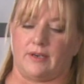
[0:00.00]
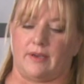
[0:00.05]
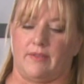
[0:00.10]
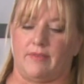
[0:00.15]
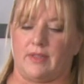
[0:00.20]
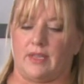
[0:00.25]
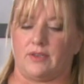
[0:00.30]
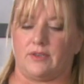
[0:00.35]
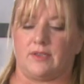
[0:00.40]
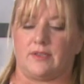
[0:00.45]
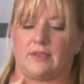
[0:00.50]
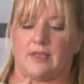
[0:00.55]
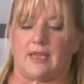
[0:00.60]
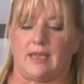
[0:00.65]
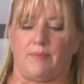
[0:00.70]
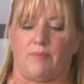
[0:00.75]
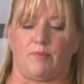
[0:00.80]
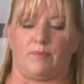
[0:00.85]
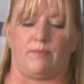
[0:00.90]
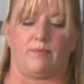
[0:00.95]
and then just
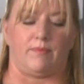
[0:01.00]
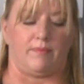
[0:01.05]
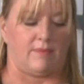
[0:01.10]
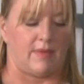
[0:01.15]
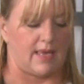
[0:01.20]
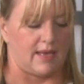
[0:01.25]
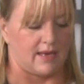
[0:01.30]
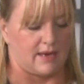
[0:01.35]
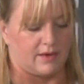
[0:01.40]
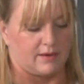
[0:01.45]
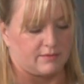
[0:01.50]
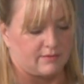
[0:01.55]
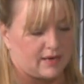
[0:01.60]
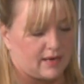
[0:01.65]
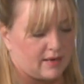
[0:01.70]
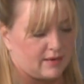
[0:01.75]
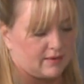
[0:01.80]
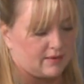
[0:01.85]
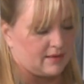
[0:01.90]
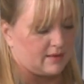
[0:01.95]
keep making
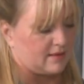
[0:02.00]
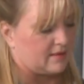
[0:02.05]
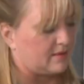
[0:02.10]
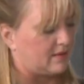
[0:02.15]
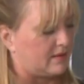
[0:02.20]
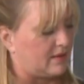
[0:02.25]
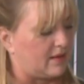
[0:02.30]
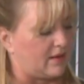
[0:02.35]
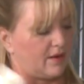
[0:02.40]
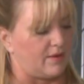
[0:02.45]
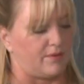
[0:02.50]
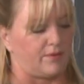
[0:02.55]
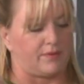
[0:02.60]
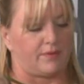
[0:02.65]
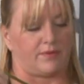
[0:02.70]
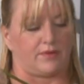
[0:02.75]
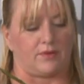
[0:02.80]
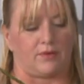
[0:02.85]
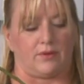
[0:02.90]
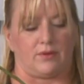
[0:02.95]
around, you know,
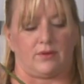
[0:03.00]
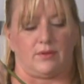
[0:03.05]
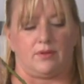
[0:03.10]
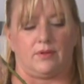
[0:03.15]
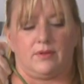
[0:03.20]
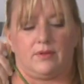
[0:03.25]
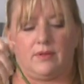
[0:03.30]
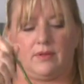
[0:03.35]
circle.